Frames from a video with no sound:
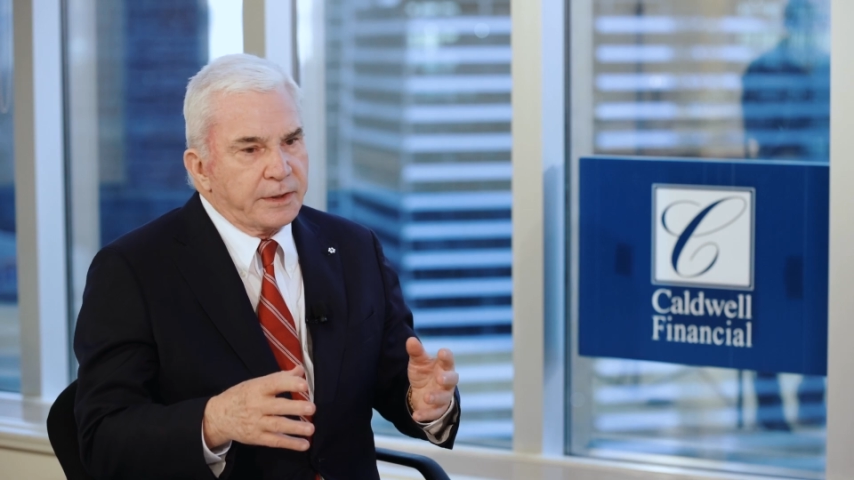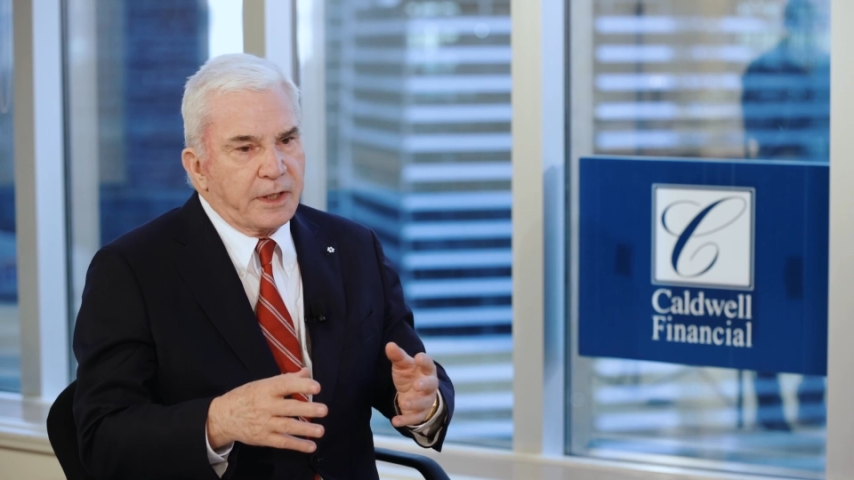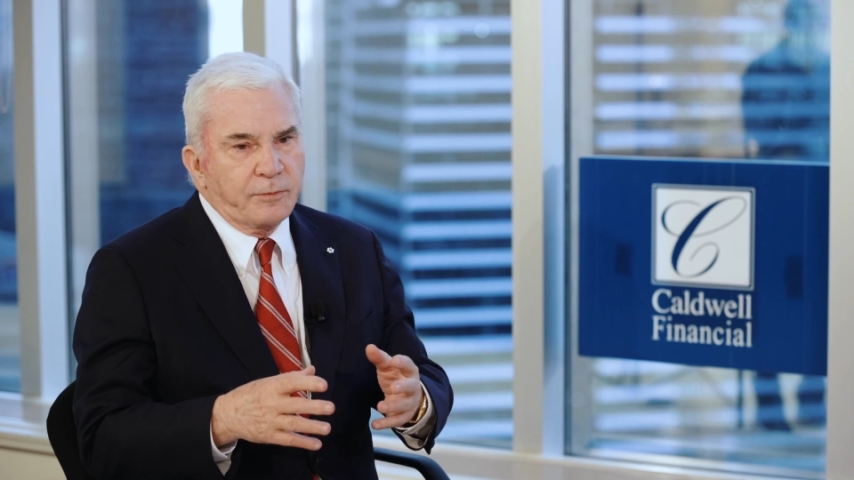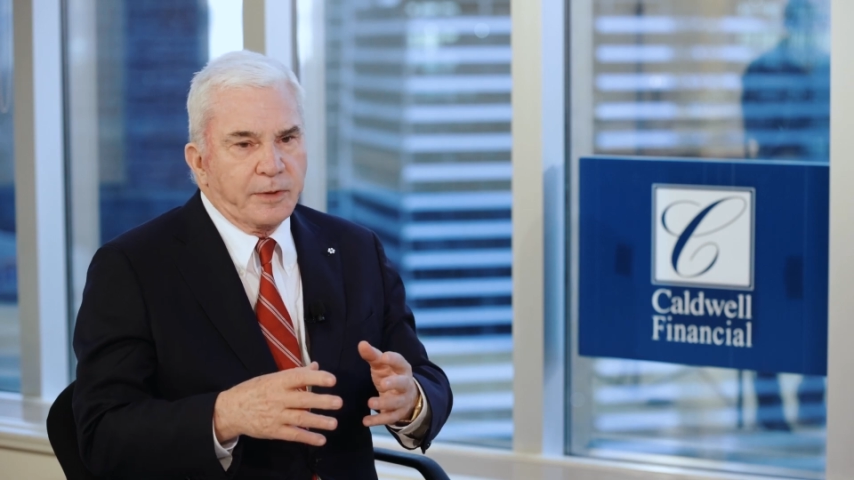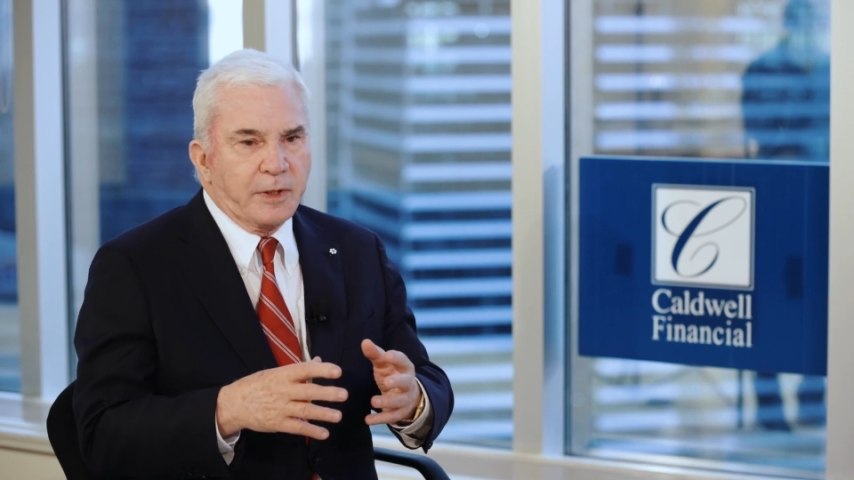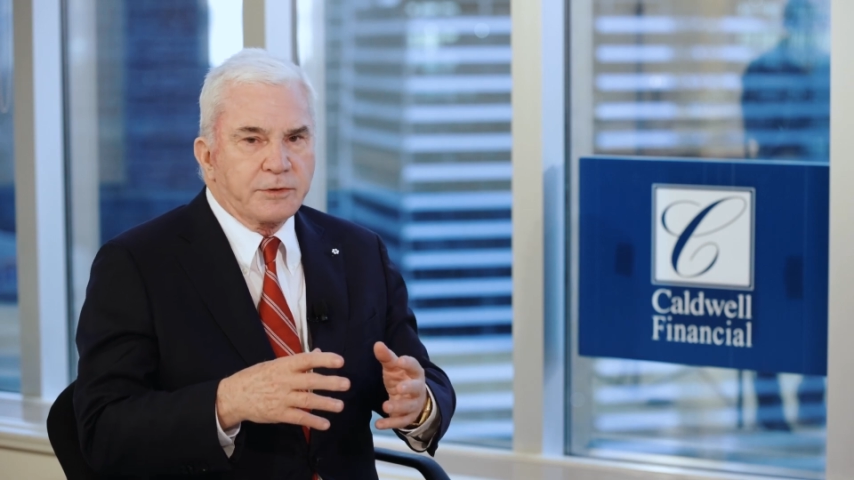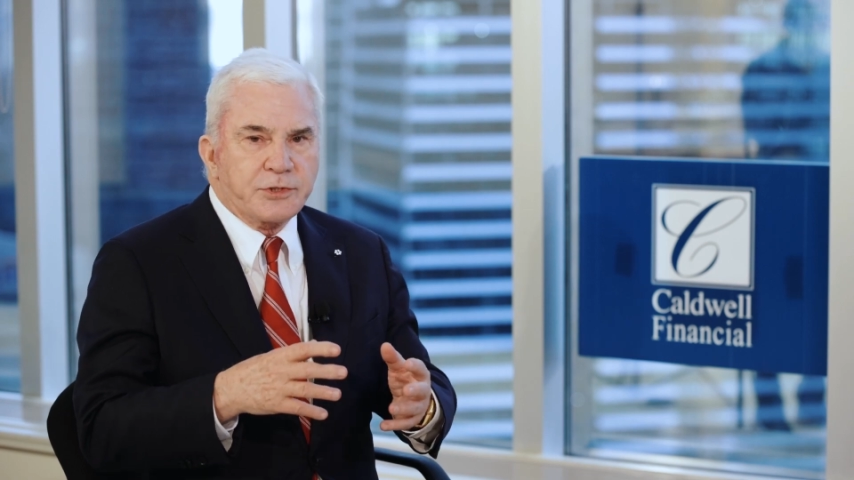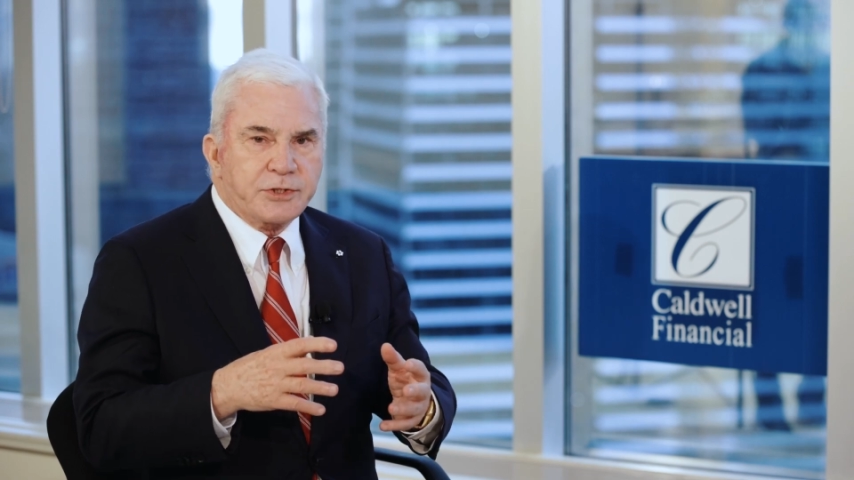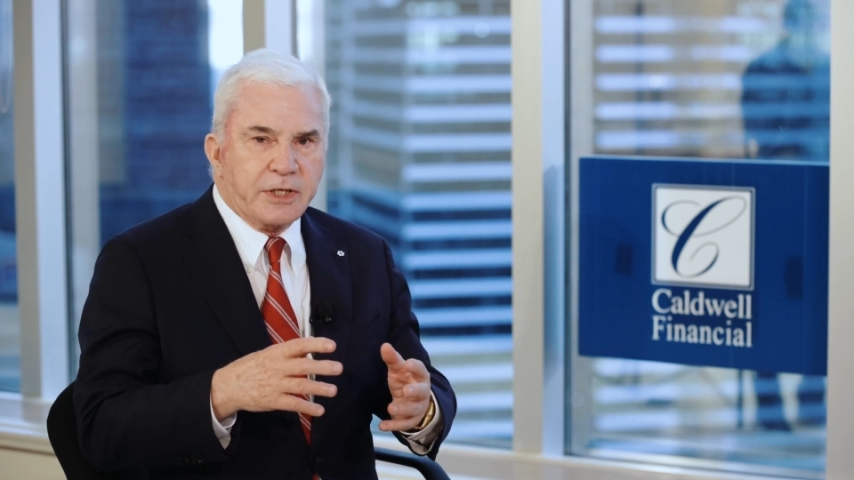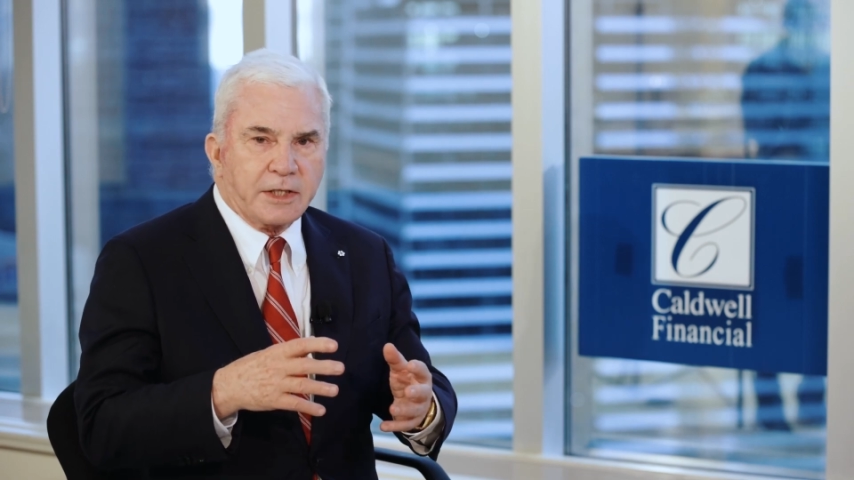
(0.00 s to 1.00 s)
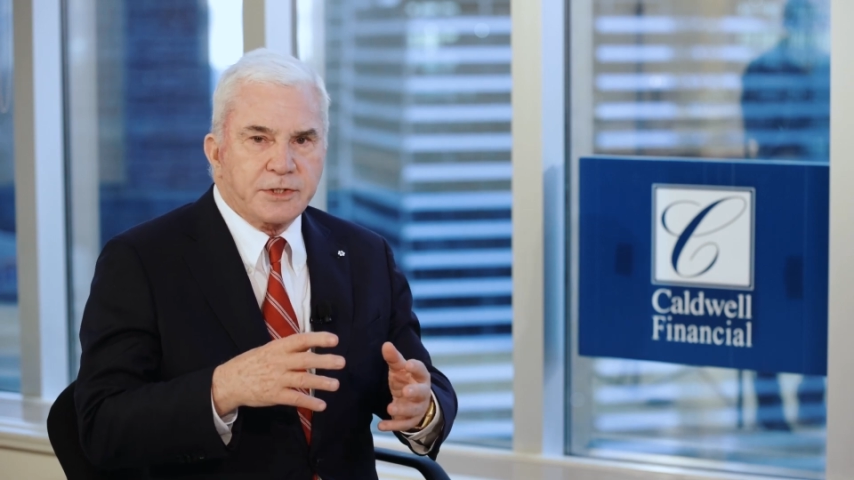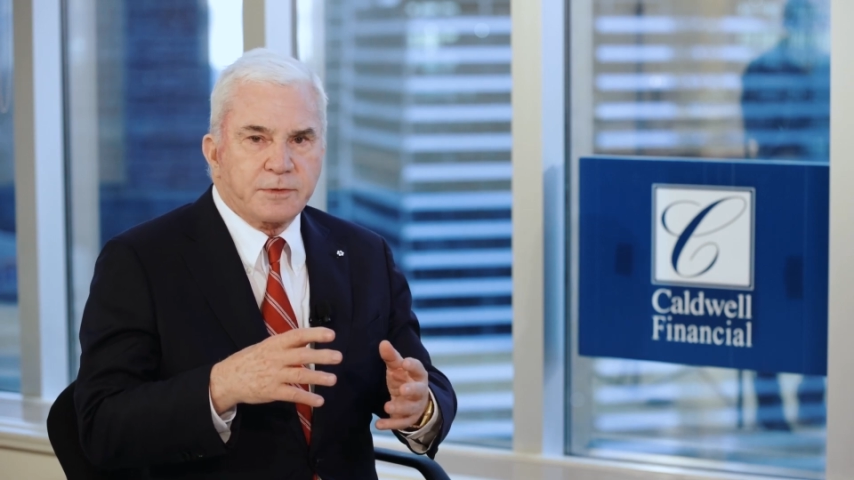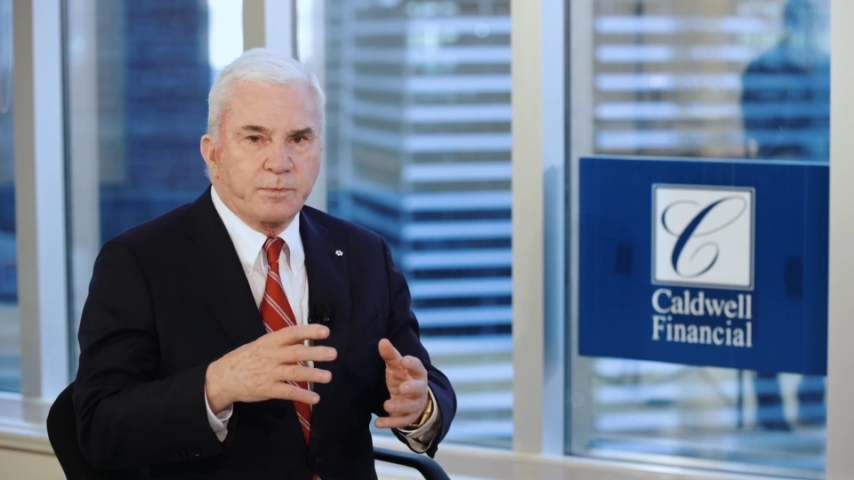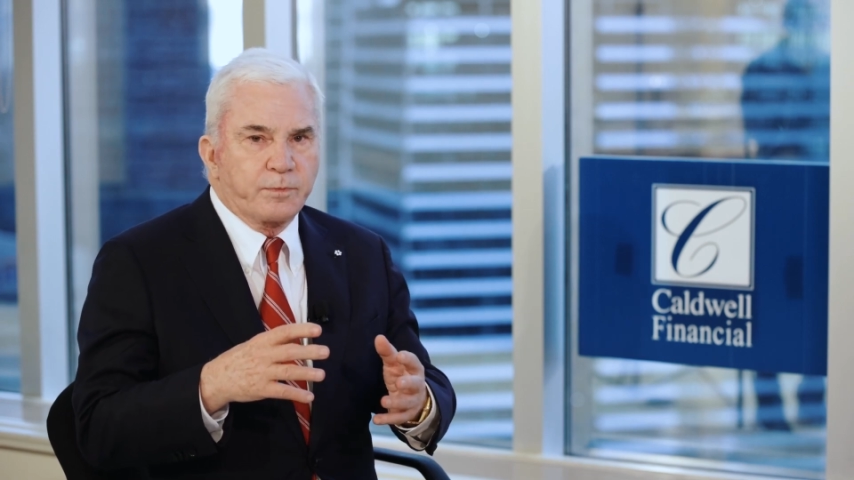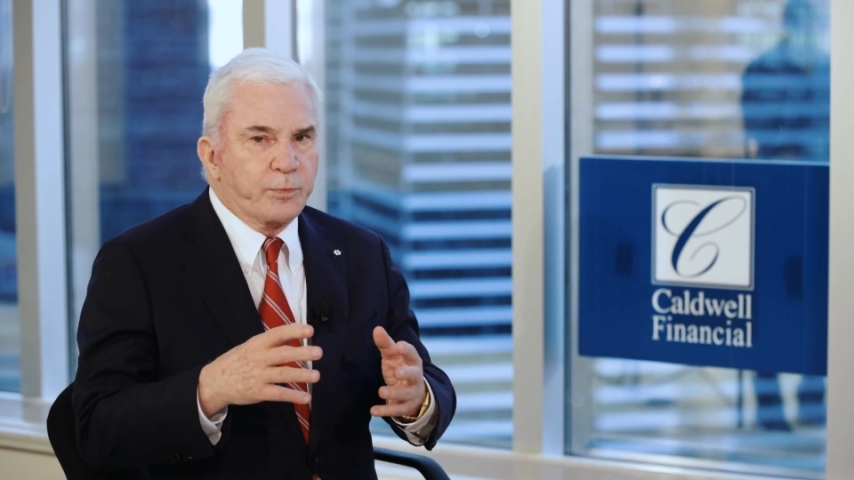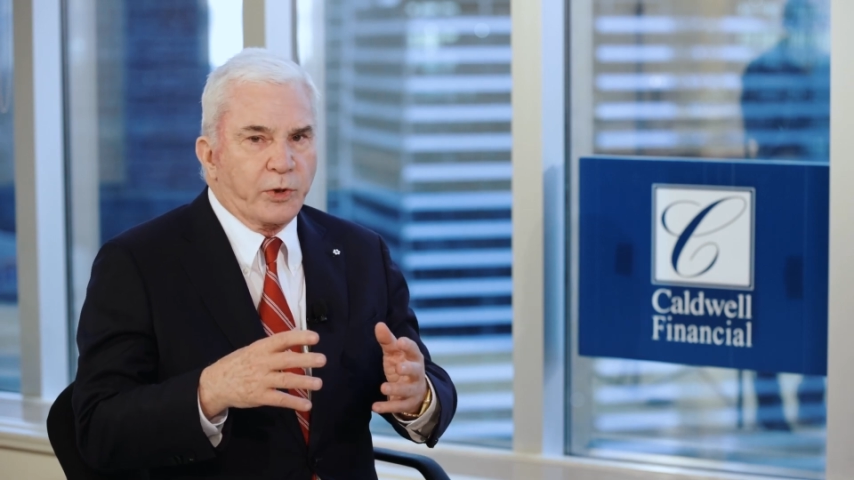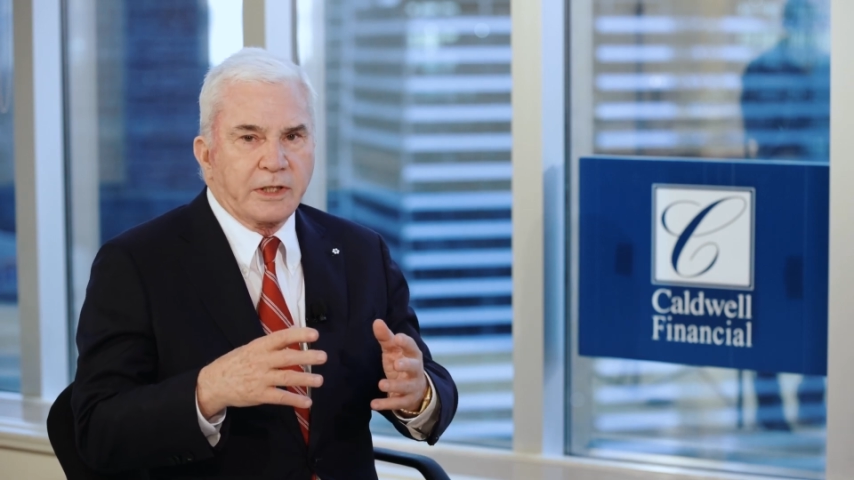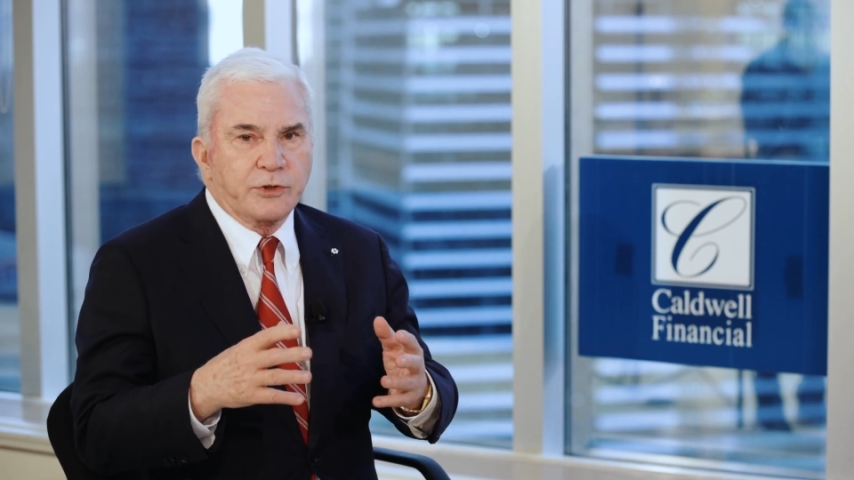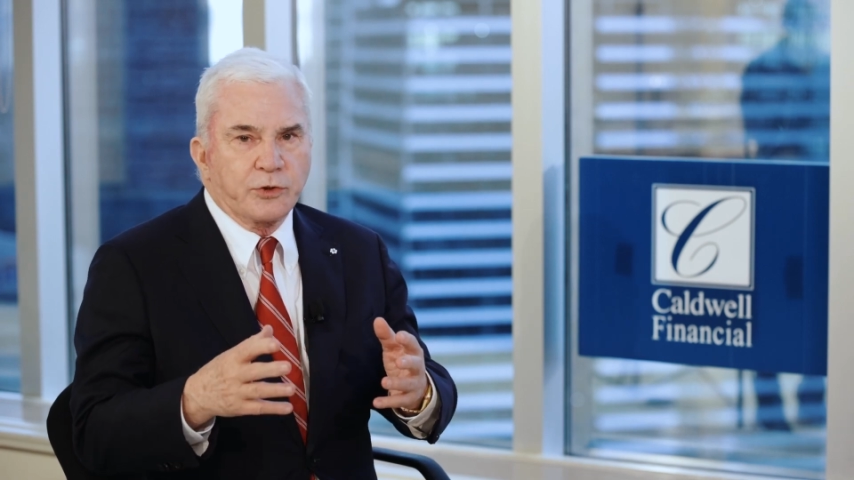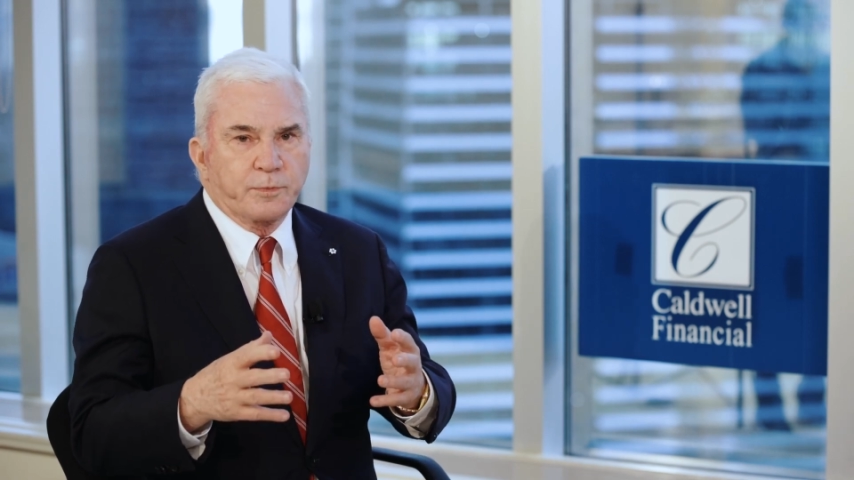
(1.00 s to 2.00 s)
of about
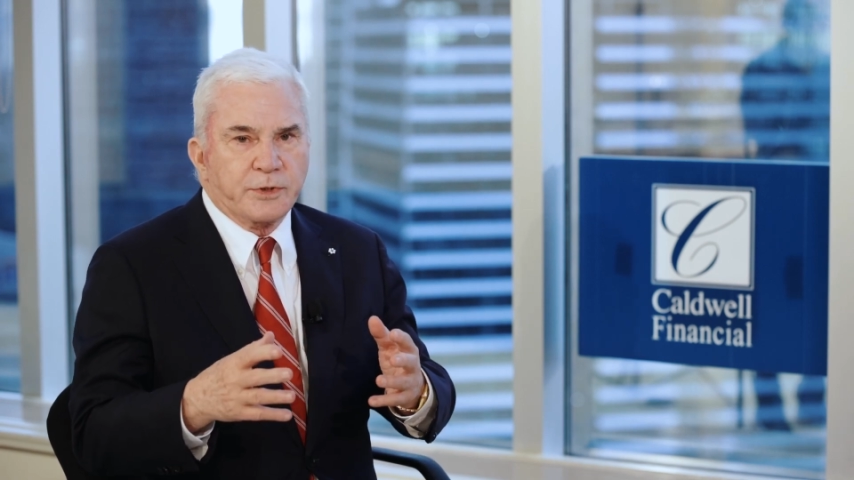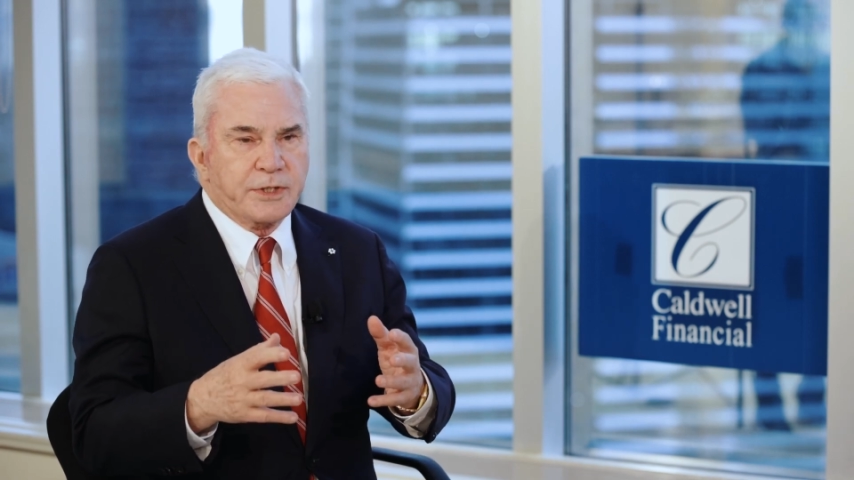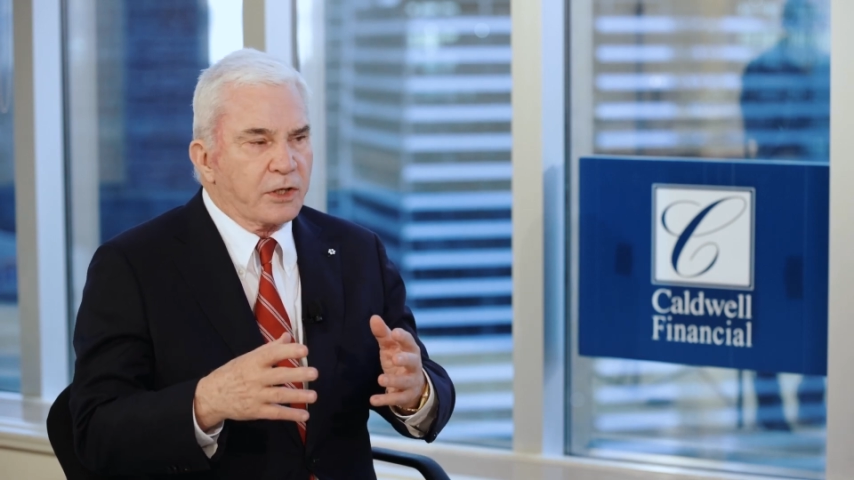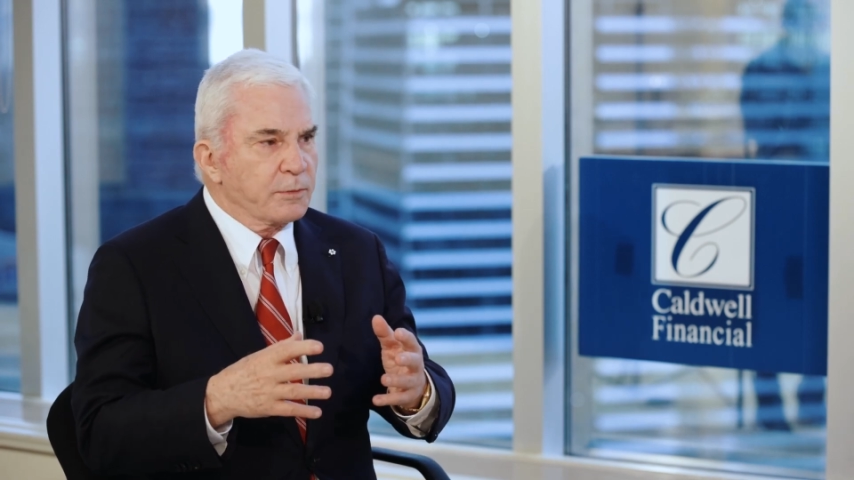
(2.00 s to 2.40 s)
6.2%,